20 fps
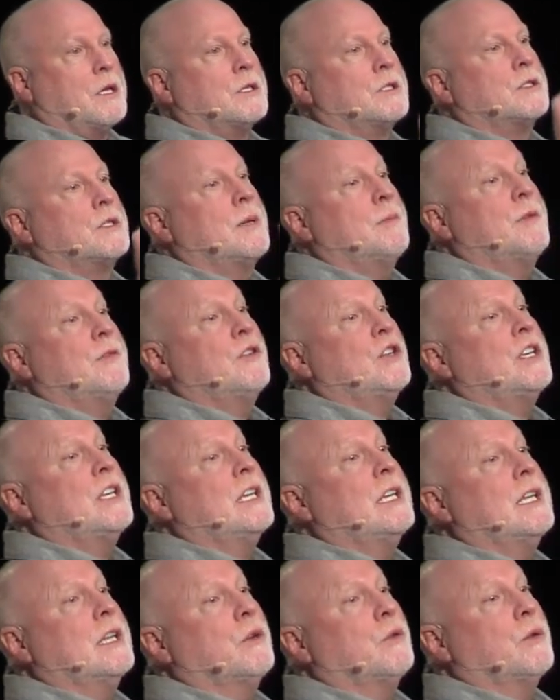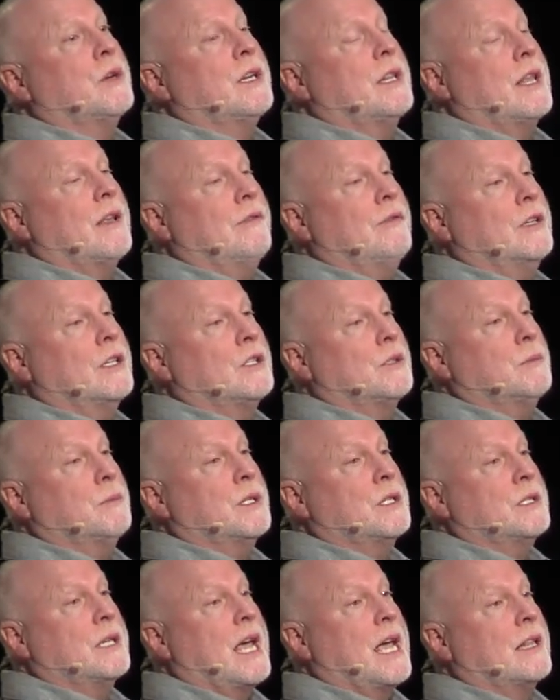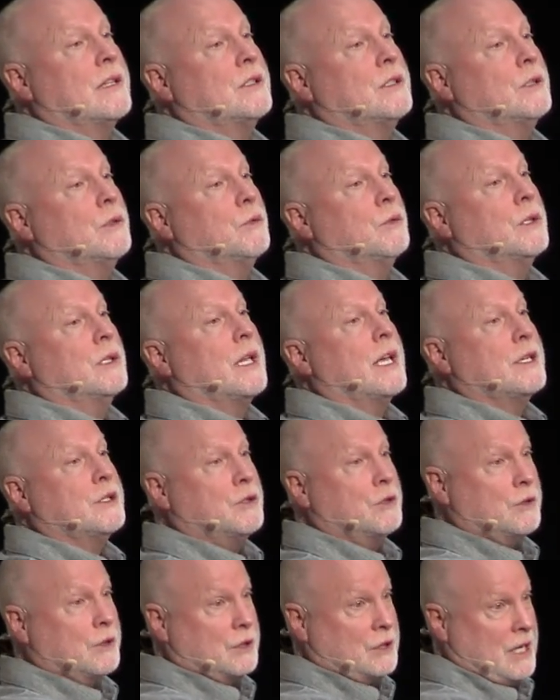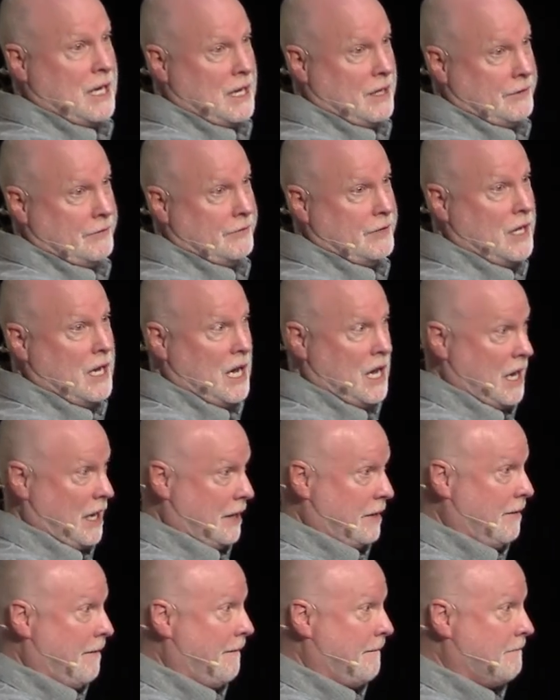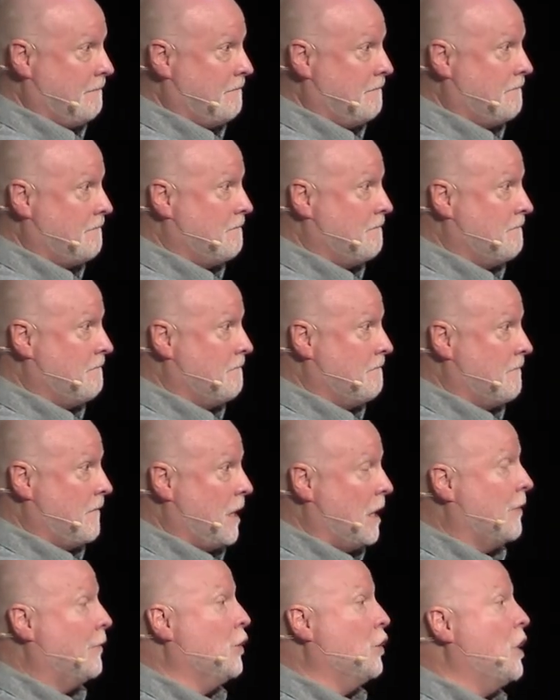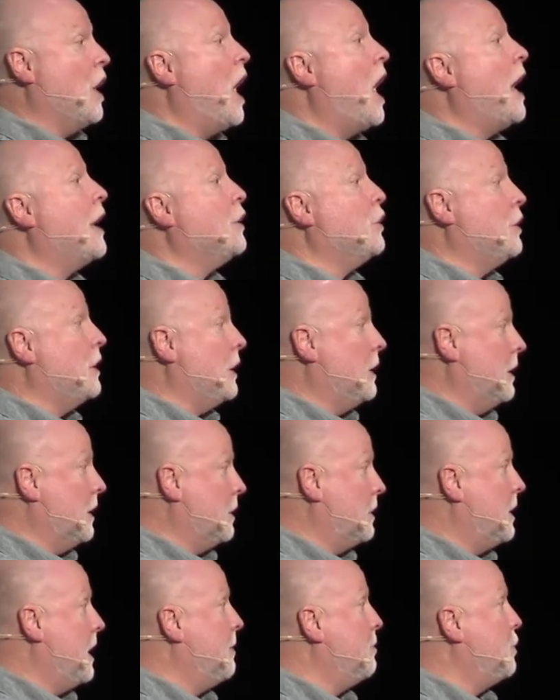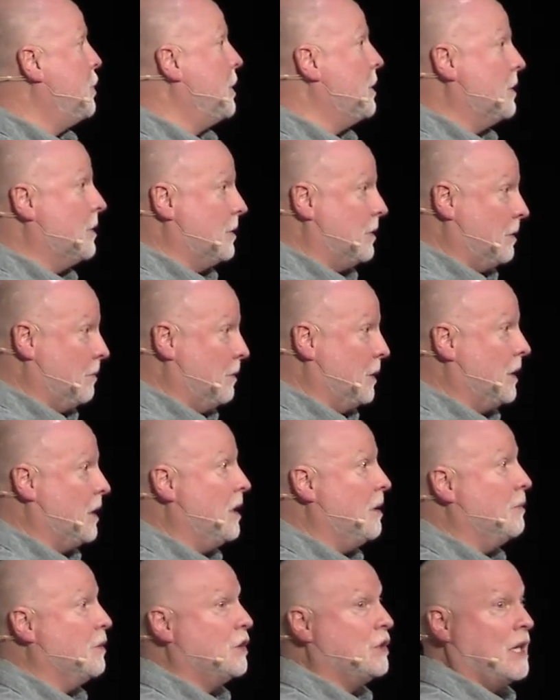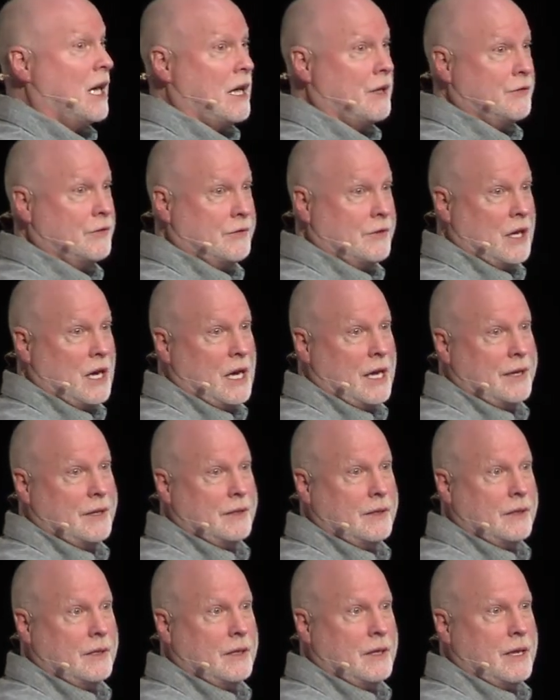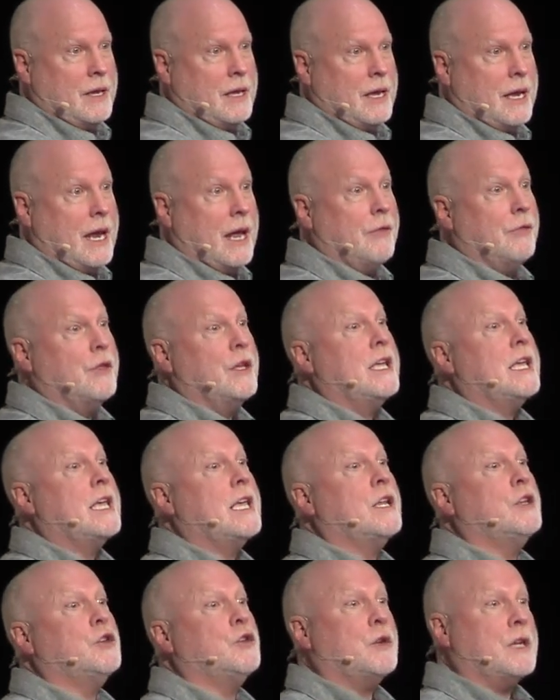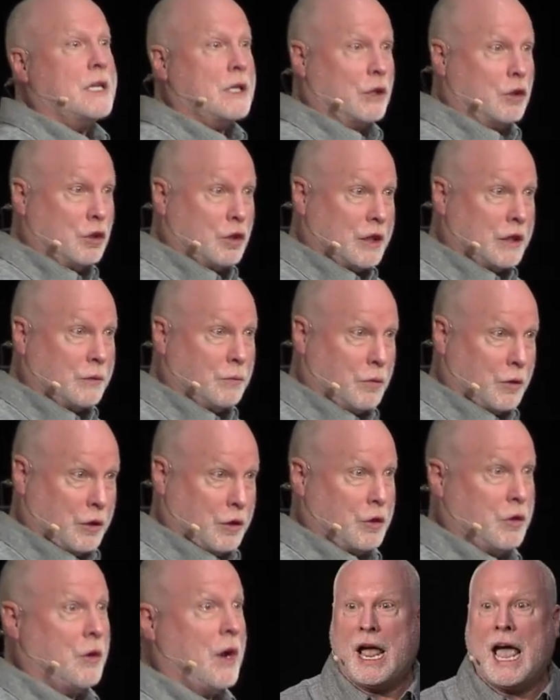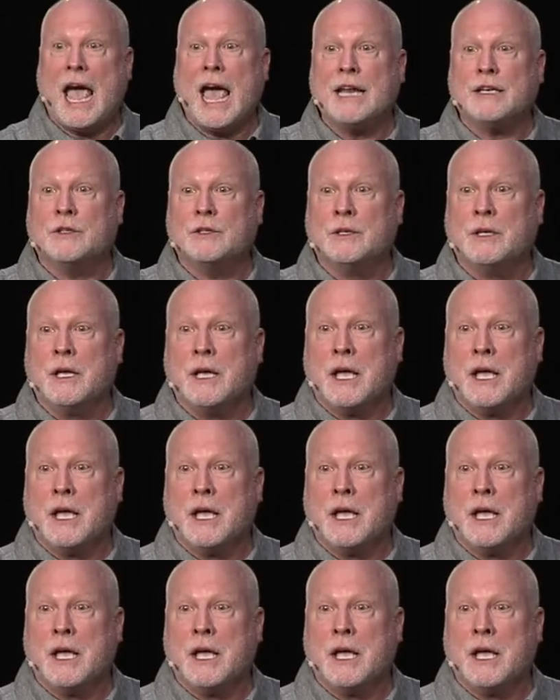Some of you need to get rid of that victim mentality and realize you're a child of God. And if you're not, you need to accept Jesus and become a child of God. And then you need to look at where you're at.